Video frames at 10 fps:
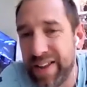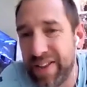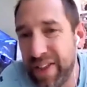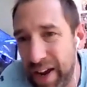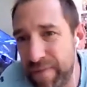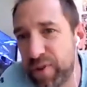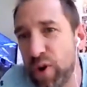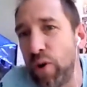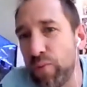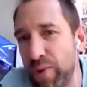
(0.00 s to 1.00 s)
They've
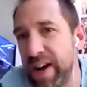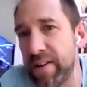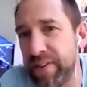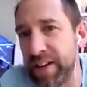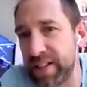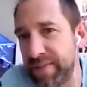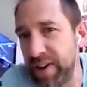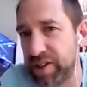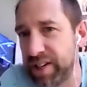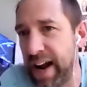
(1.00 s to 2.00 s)
got rid of this
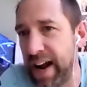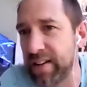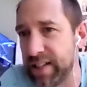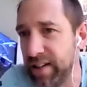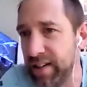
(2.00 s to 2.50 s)
functionality.